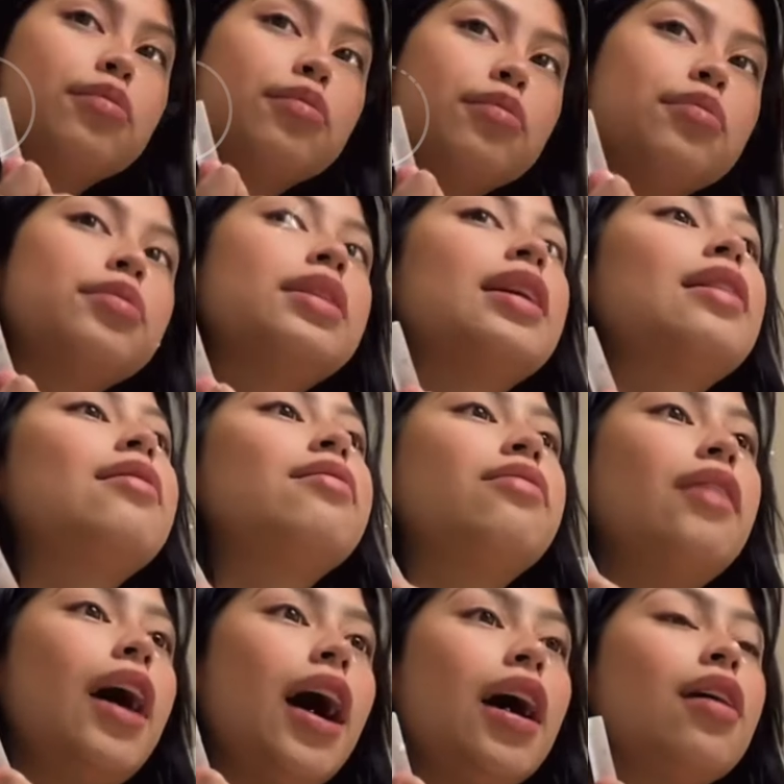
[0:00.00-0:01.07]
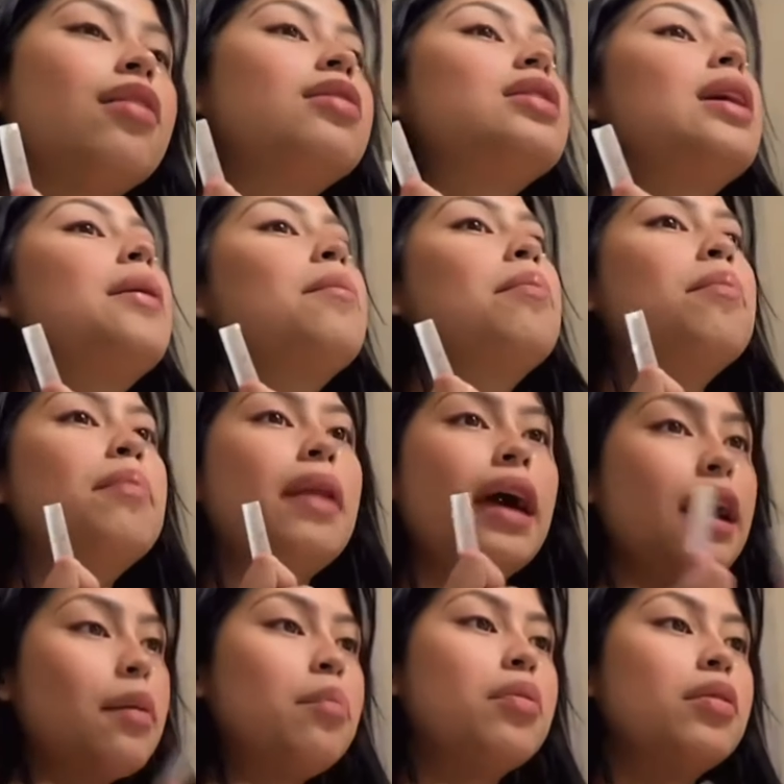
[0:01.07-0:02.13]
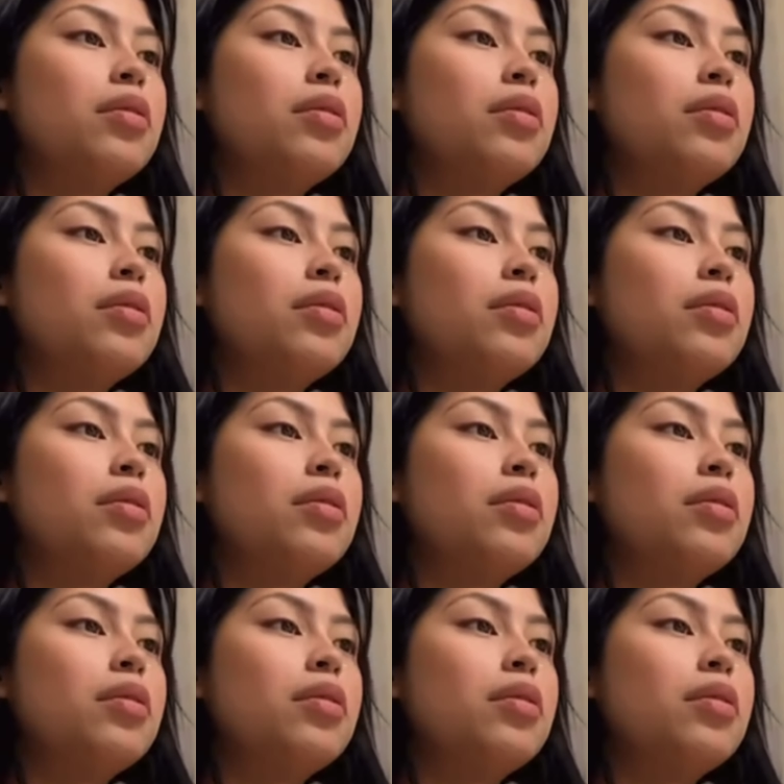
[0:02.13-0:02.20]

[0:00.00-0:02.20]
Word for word: them, file them, like